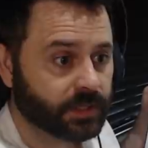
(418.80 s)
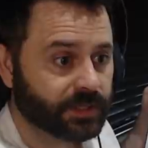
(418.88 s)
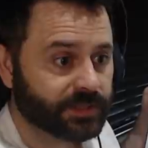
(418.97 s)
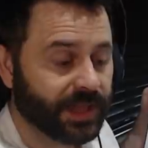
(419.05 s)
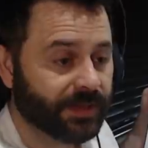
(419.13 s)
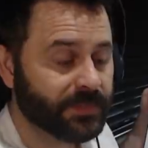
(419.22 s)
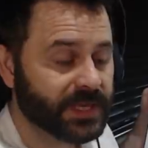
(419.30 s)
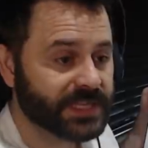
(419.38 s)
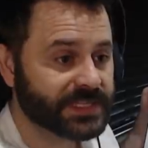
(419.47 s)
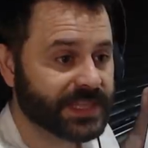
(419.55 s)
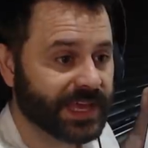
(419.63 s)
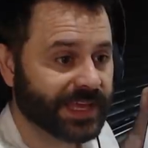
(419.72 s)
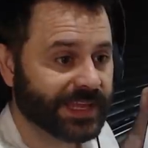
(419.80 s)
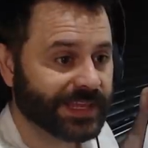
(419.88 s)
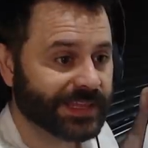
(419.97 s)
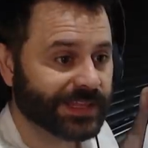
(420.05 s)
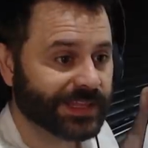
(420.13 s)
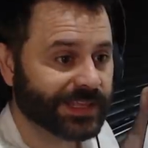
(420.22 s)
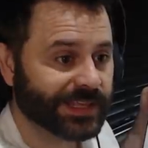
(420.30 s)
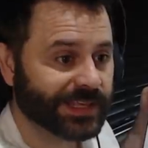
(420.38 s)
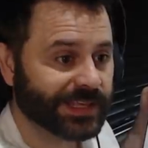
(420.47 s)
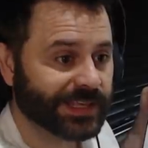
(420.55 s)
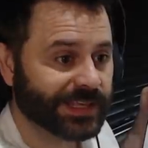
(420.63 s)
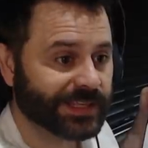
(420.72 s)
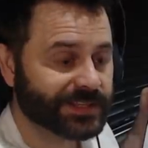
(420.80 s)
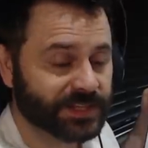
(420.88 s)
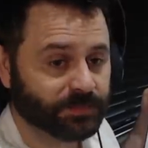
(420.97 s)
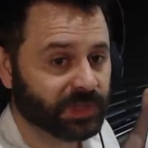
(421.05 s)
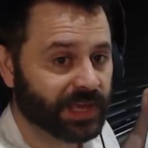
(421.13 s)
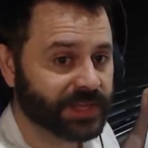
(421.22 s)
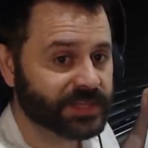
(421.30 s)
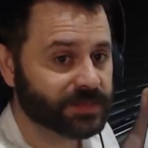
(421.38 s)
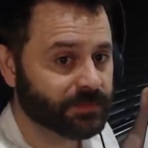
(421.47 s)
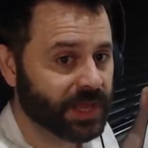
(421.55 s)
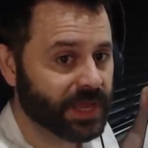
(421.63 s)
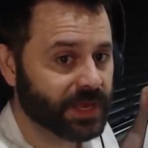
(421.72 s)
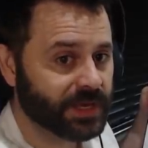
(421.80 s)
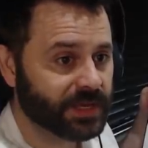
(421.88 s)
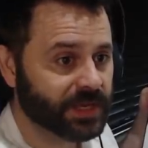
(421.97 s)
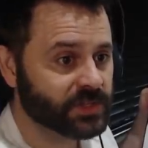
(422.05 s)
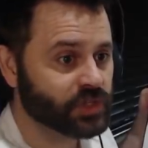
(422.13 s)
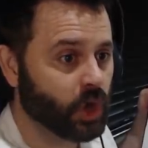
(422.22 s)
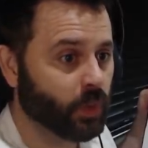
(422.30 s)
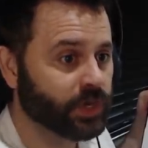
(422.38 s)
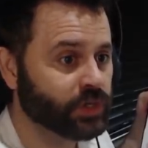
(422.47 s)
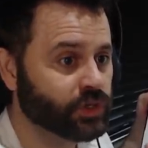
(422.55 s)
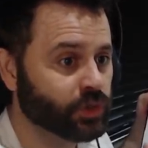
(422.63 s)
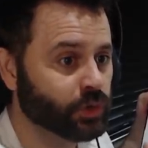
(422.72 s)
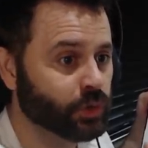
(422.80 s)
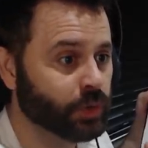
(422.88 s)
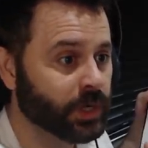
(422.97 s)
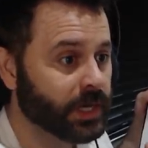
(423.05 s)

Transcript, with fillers: that means that supply and demand is going to